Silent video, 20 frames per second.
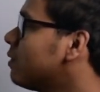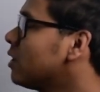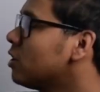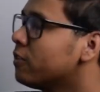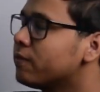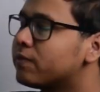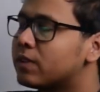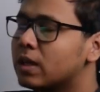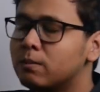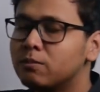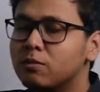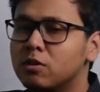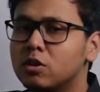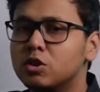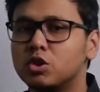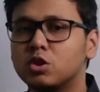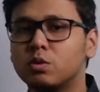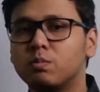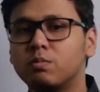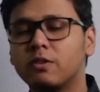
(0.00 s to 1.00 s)
one of them
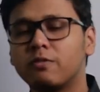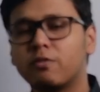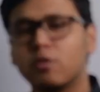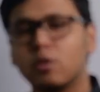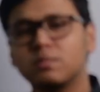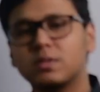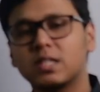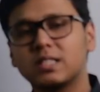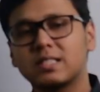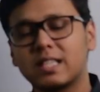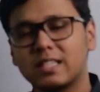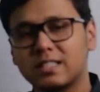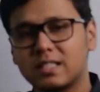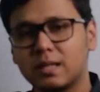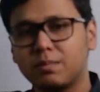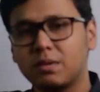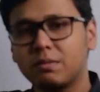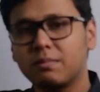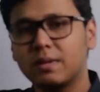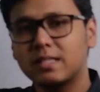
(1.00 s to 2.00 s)
should be from the
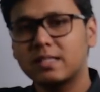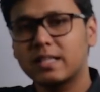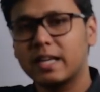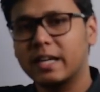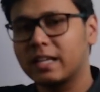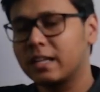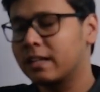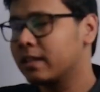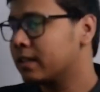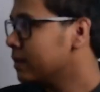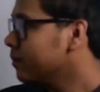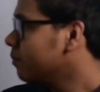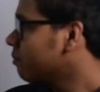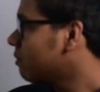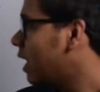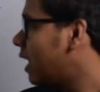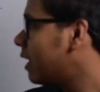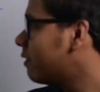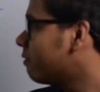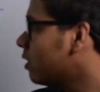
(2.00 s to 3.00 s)
susceptibles category
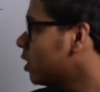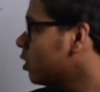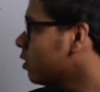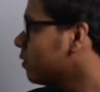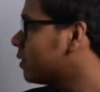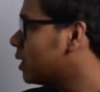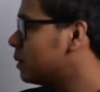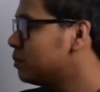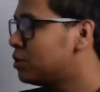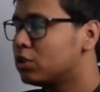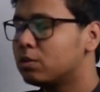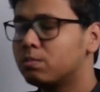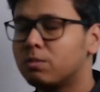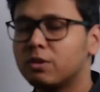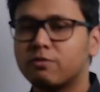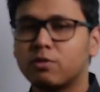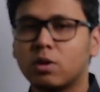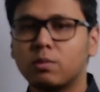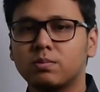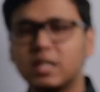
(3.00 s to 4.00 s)
and one of them should
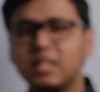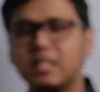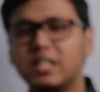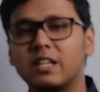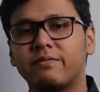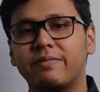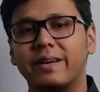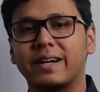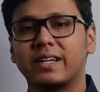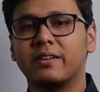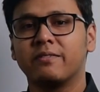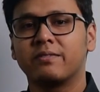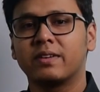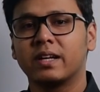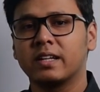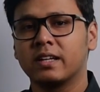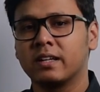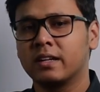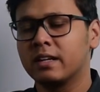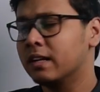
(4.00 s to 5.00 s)
be from the infective
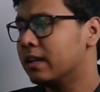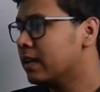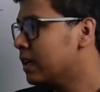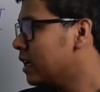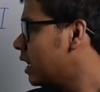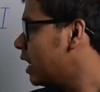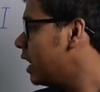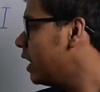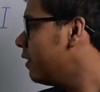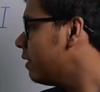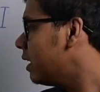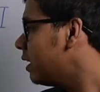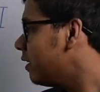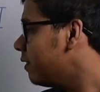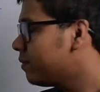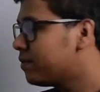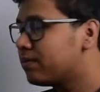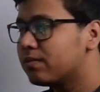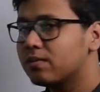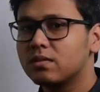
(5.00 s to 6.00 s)
category. Even
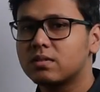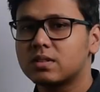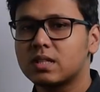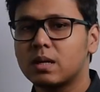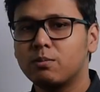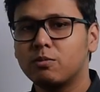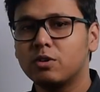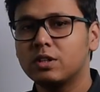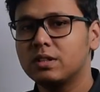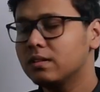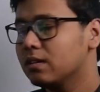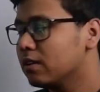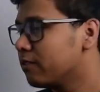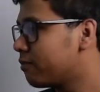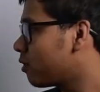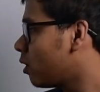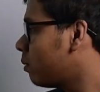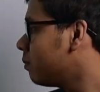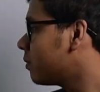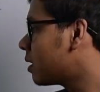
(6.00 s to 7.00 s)
if someone
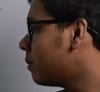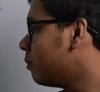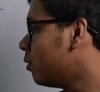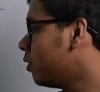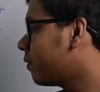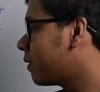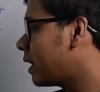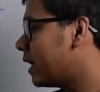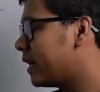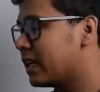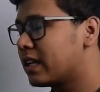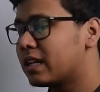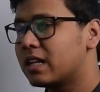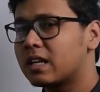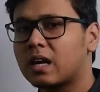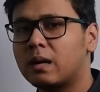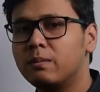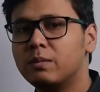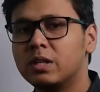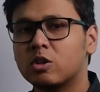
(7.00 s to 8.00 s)
from removed category
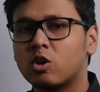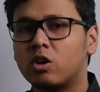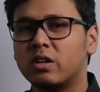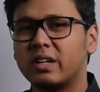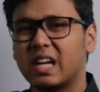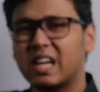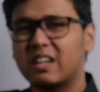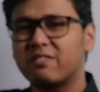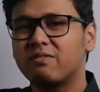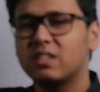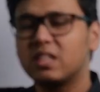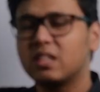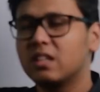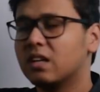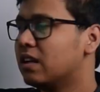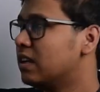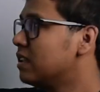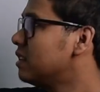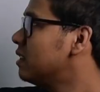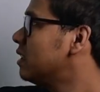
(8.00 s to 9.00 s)
come in contact
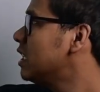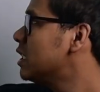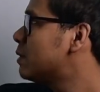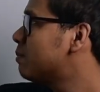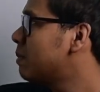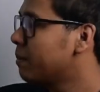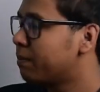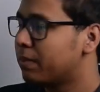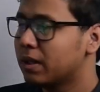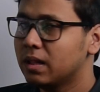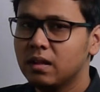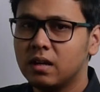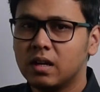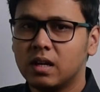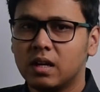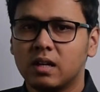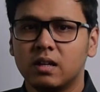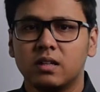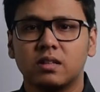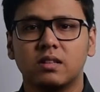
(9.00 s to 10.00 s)
with these people,
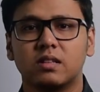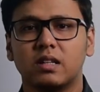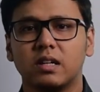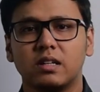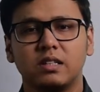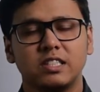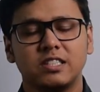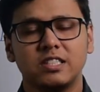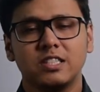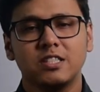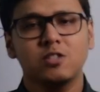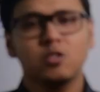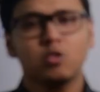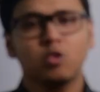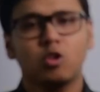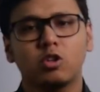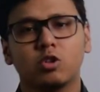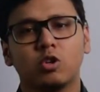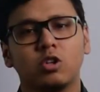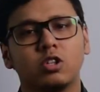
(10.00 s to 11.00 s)
the disease is
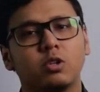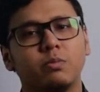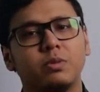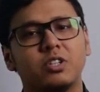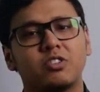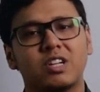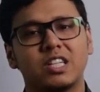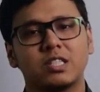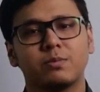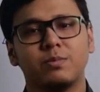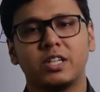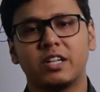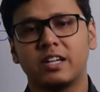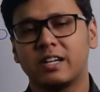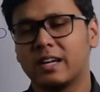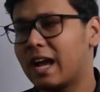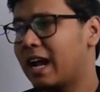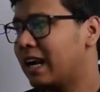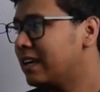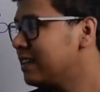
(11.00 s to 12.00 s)
not going to be
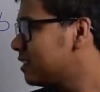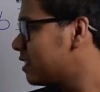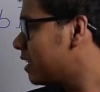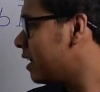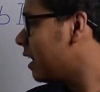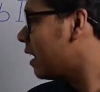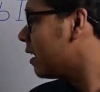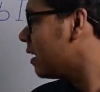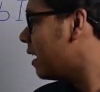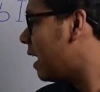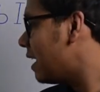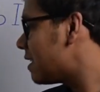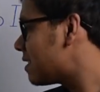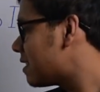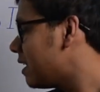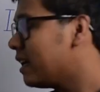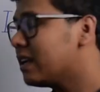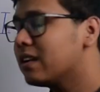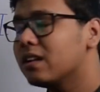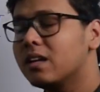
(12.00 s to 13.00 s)
transmitted as they
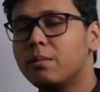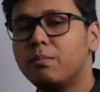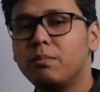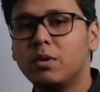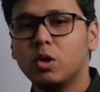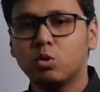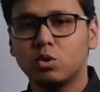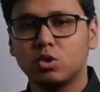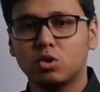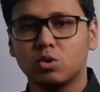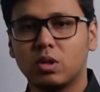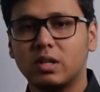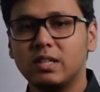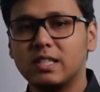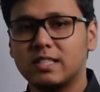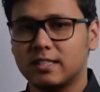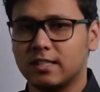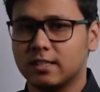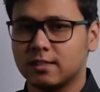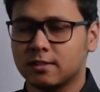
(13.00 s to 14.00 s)
are immune to the
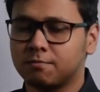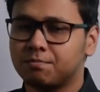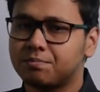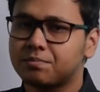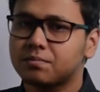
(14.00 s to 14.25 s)
disease.